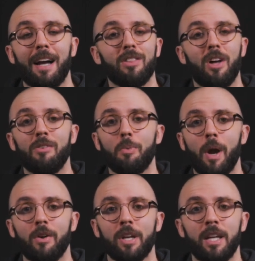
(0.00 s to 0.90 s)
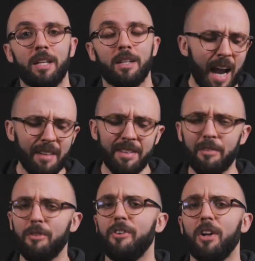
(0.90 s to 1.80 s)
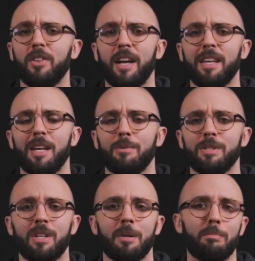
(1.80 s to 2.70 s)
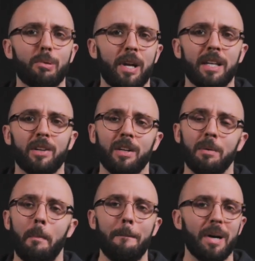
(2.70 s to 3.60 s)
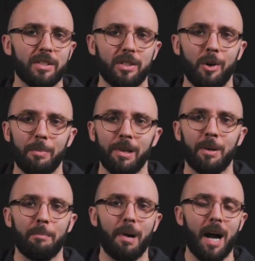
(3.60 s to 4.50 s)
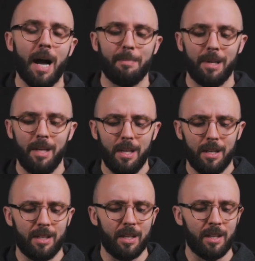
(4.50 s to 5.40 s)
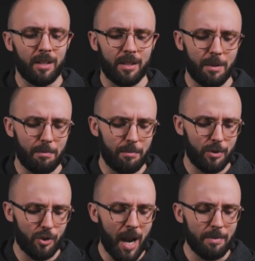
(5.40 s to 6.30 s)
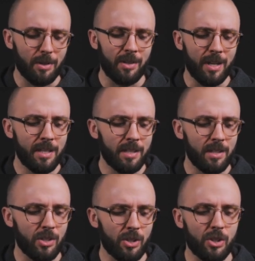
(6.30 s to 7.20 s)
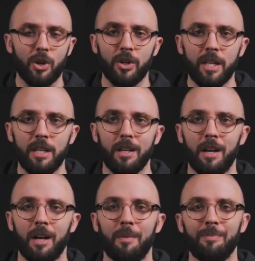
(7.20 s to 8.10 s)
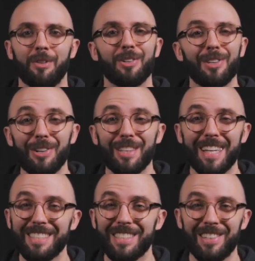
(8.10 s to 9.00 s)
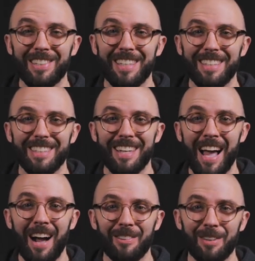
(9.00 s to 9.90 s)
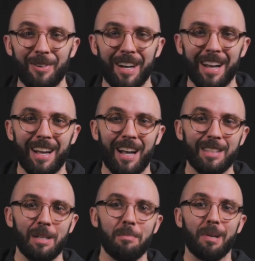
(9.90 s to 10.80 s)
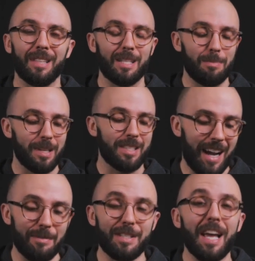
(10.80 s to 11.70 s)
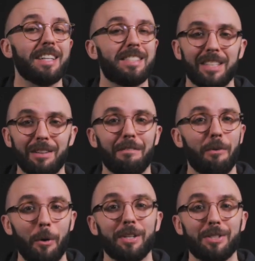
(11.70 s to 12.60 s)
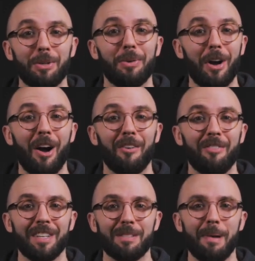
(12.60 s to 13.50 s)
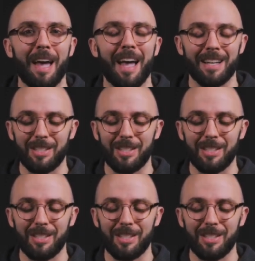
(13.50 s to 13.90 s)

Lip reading: I love wearing it. I've never felt like it was gonna break or gonna bust open or pop. The straps are nice and sturdy. They're a little less sturdy now than when I got them, but that's because I've tested the fortitude of this bag.